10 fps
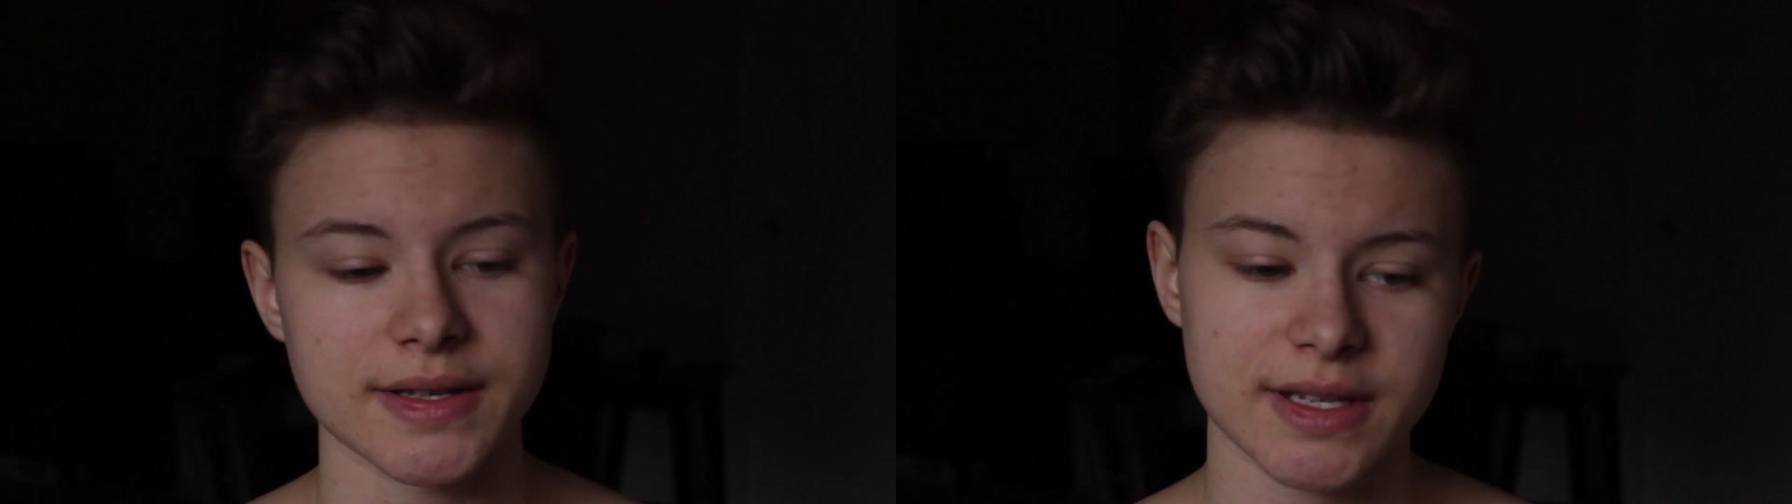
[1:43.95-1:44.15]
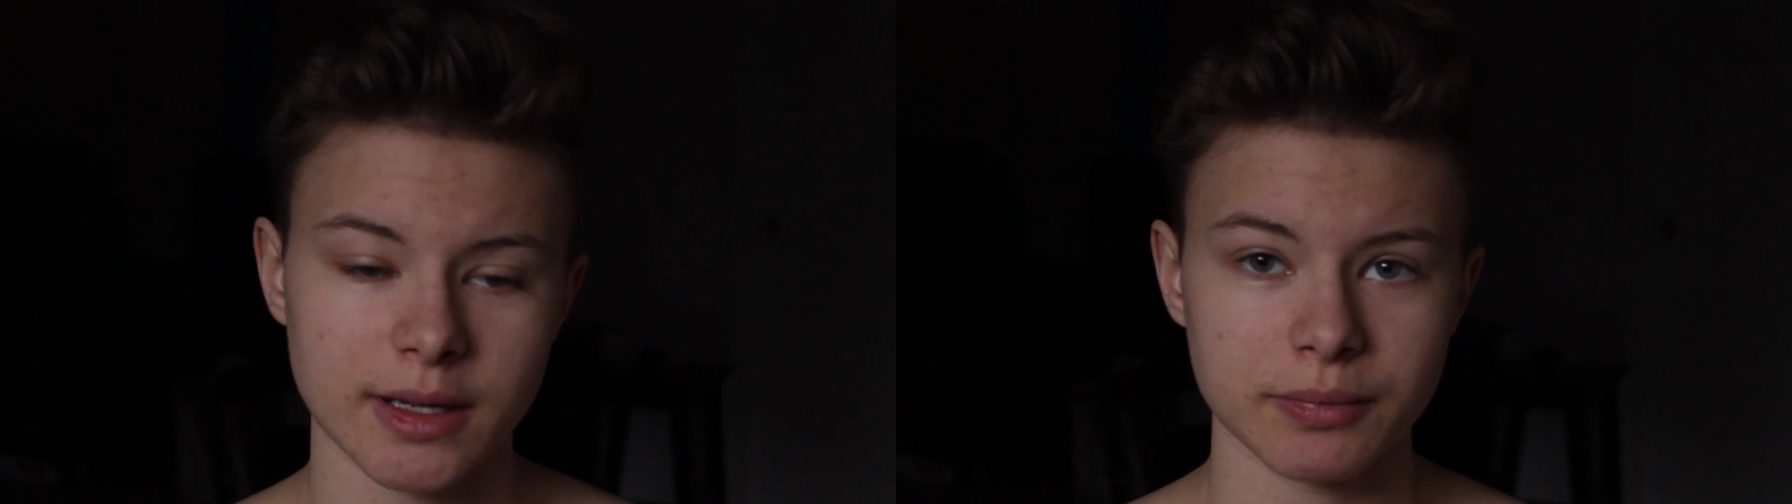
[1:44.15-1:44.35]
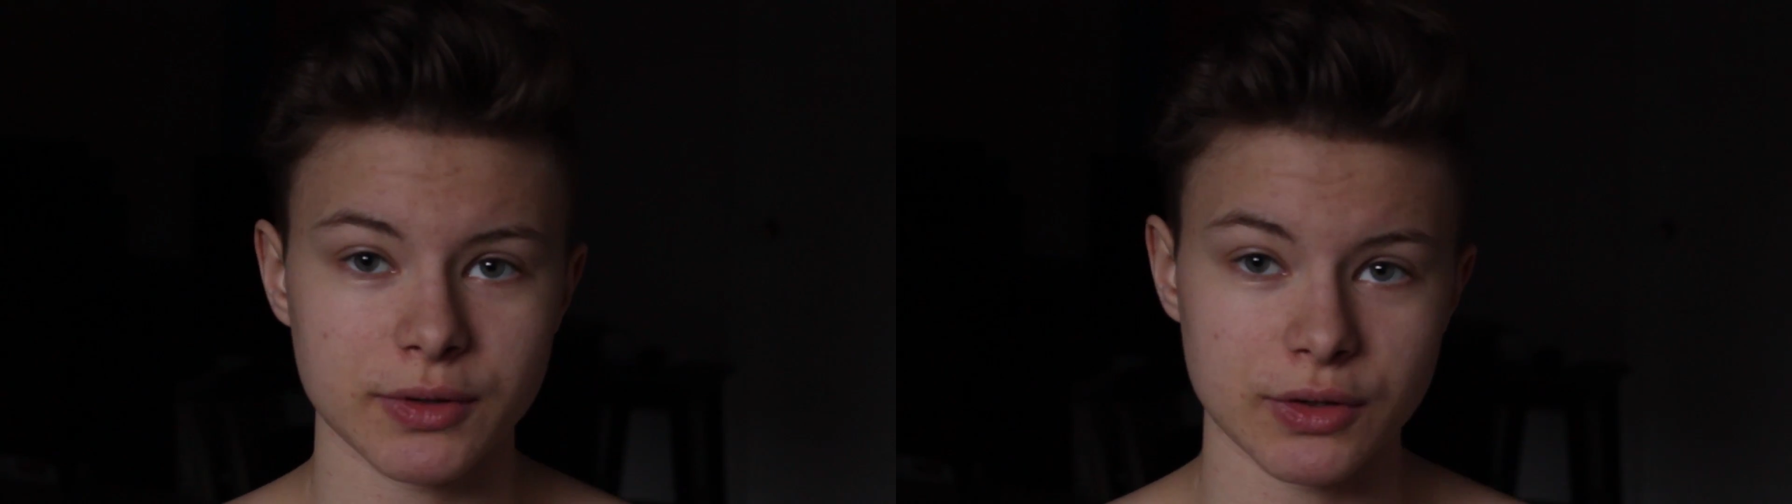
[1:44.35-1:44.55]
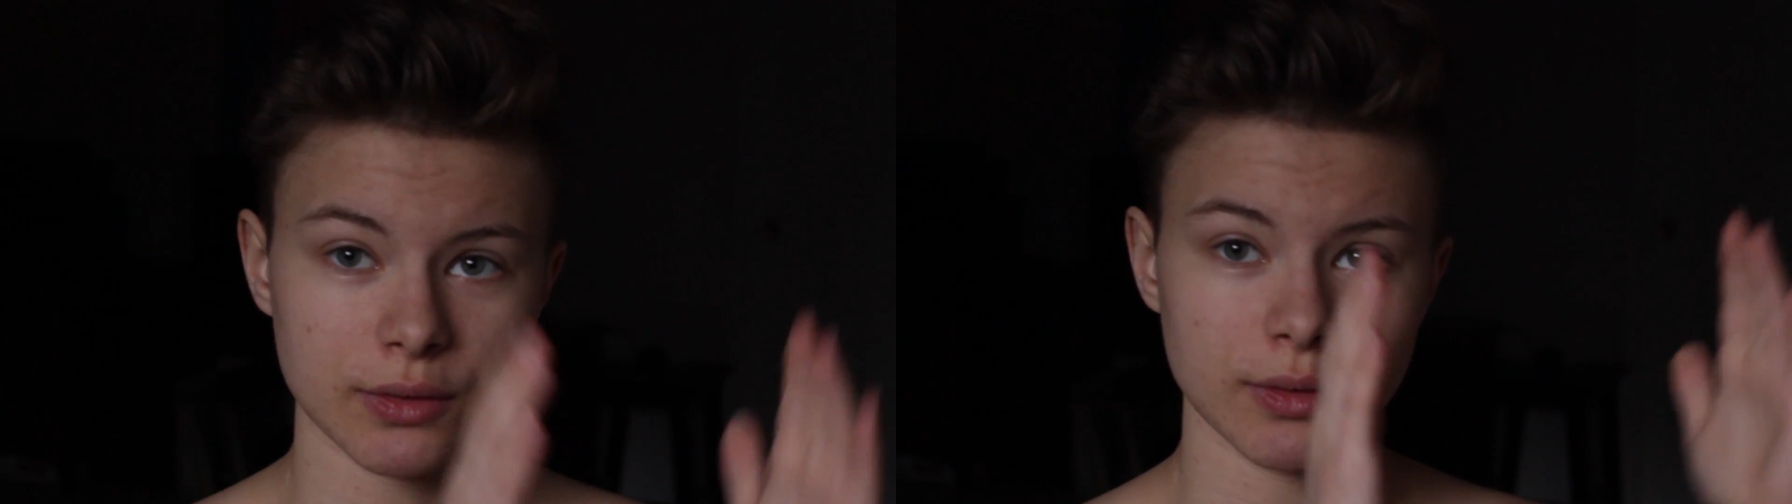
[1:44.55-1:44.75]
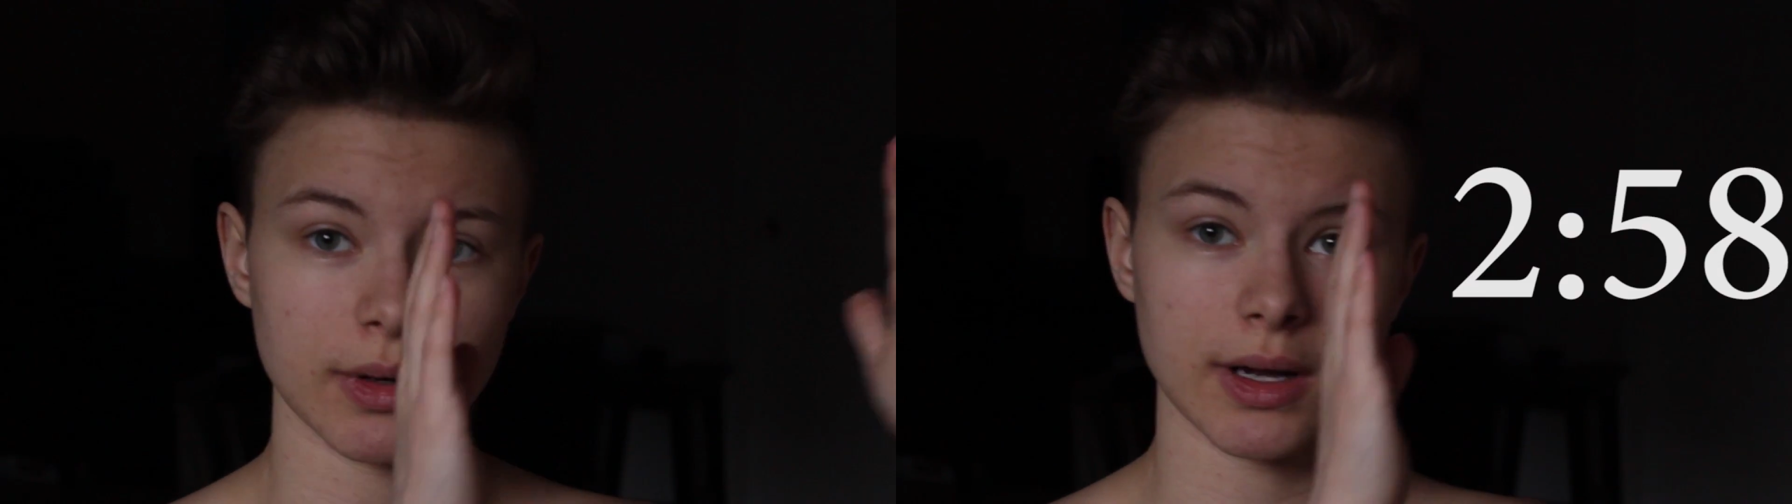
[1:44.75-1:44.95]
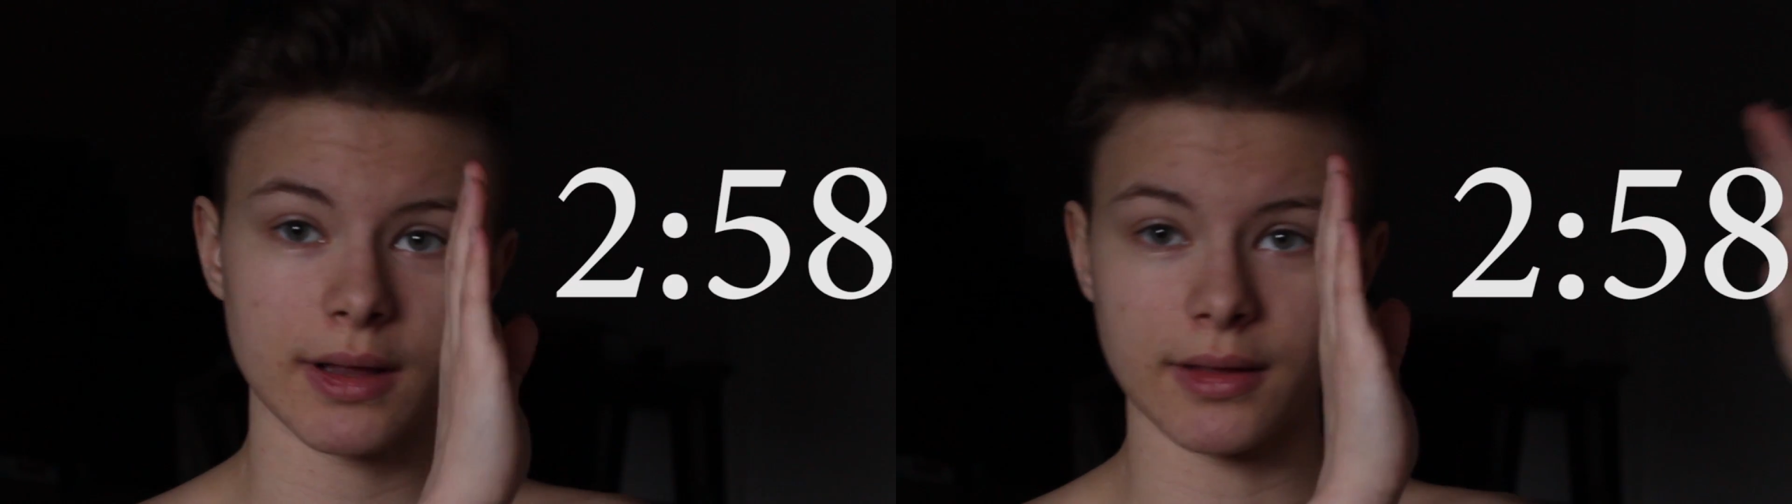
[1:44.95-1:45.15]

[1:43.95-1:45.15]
skip to